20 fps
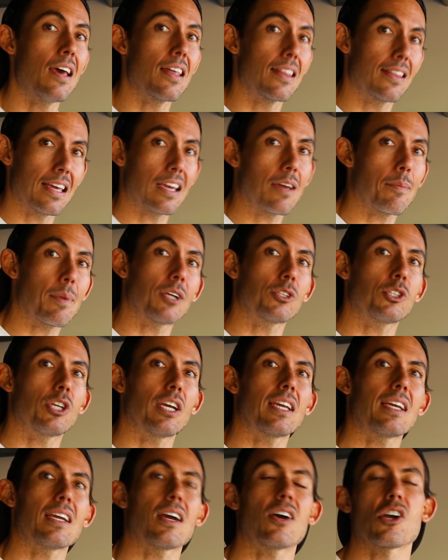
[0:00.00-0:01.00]
think about
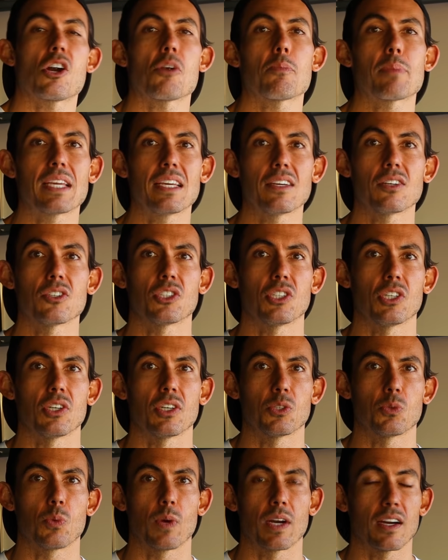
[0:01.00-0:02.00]
checking out our beginner
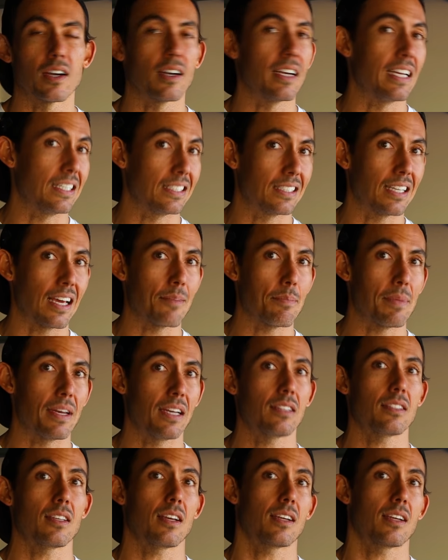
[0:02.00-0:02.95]
series where in 10 minutes,